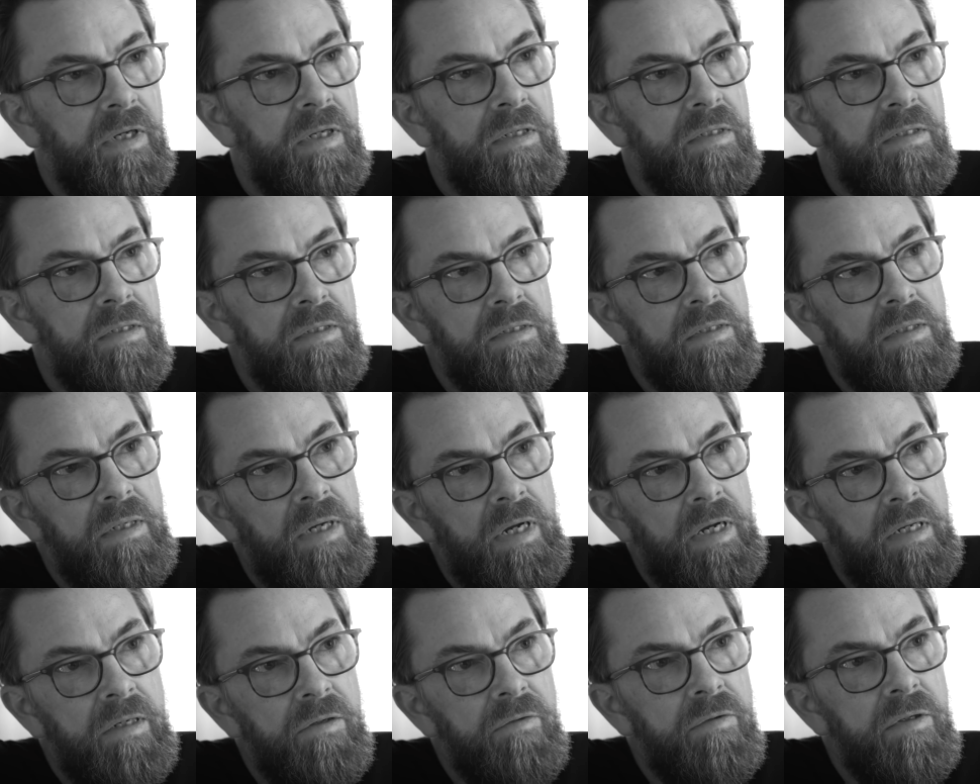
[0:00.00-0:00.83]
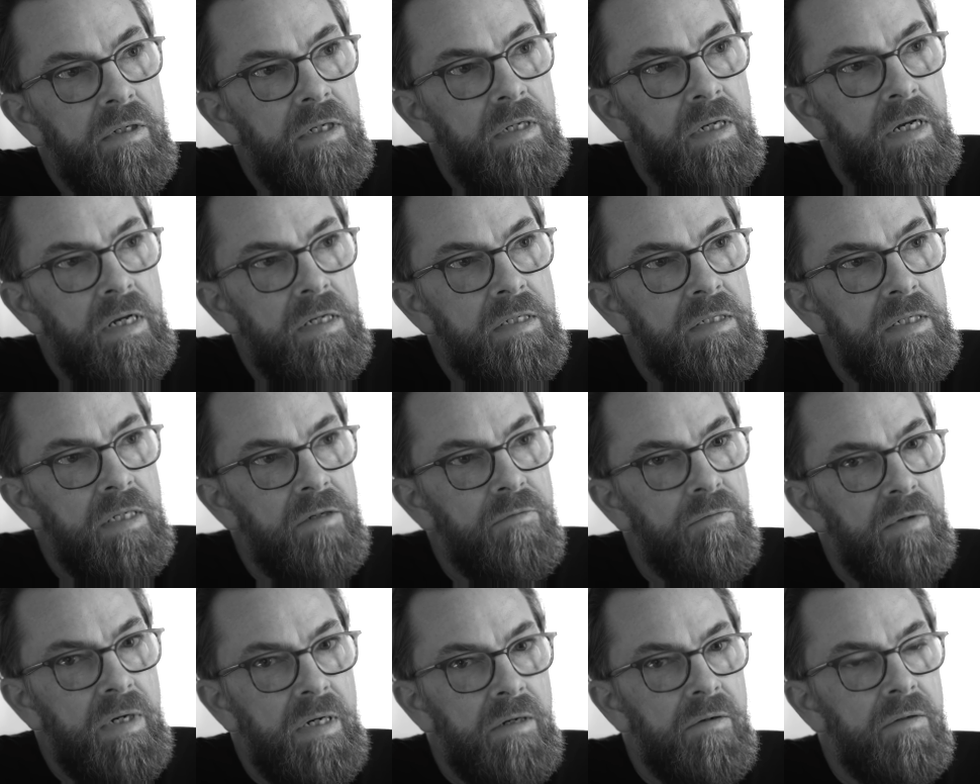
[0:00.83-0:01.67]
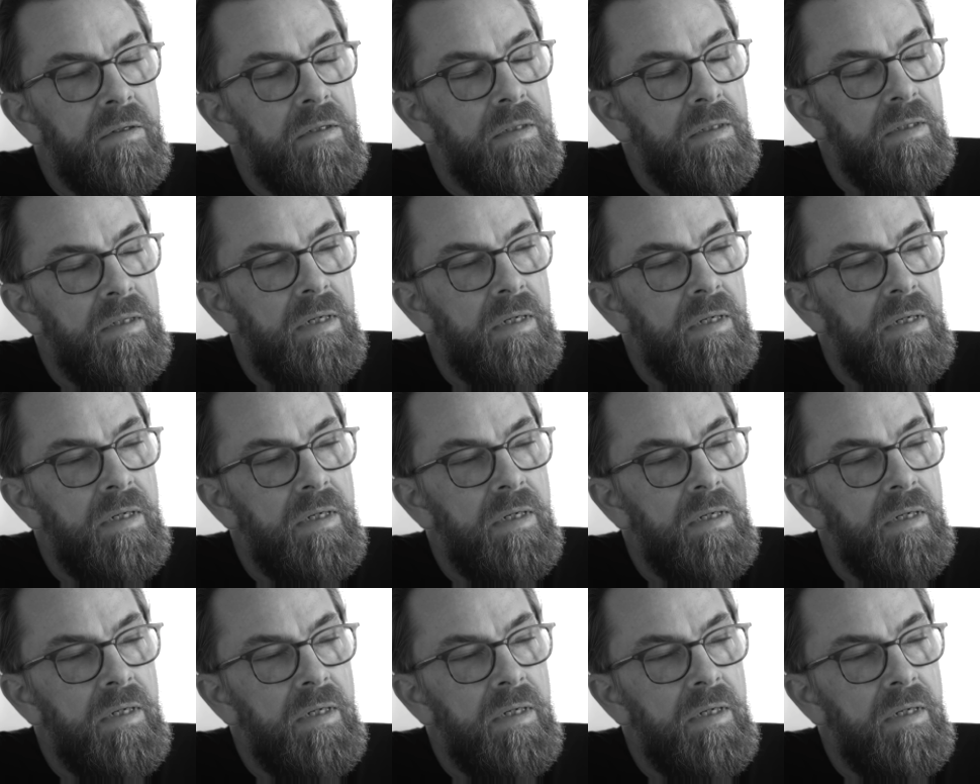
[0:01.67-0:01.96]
It's just, I look at it and I say, wow,